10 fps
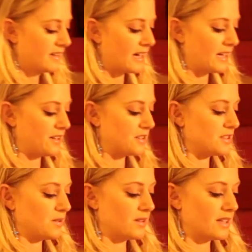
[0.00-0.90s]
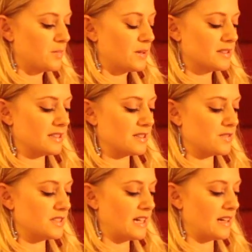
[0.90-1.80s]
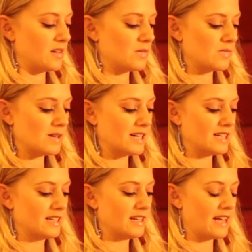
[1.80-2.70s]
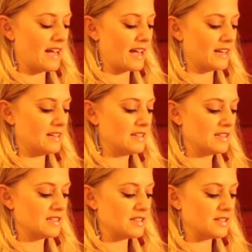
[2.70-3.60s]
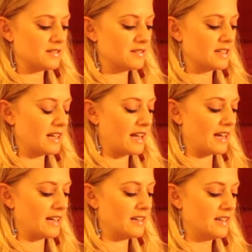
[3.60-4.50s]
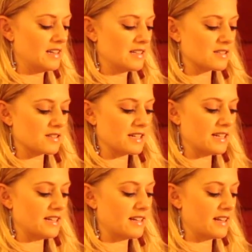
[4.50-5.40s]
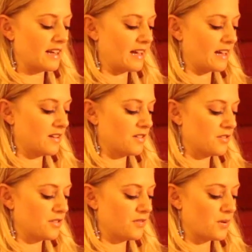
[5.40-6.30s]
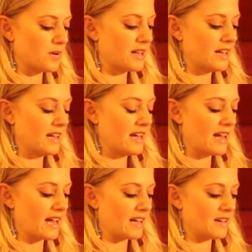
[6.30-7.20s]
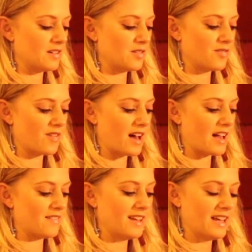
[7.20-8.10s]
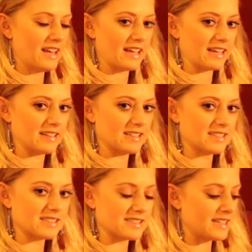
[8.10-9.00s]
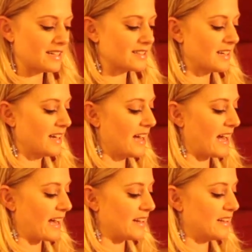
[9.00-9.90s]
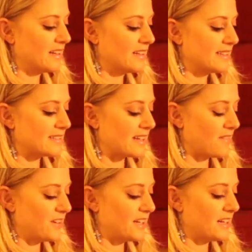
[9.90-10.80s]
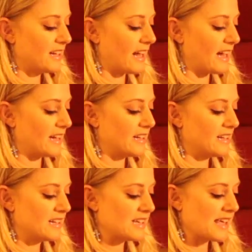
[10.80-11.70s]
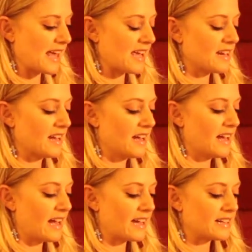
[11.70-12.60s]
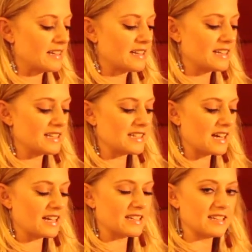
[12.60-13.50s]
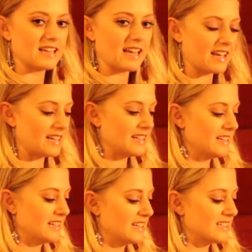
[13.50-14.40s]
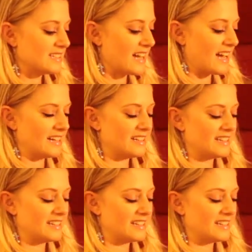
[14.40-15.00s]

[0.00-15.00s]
and you just do little pulses for 10. 1 and 2 and 3 and 4 and 5 and 6 and 7 and 8 and 9 and 10.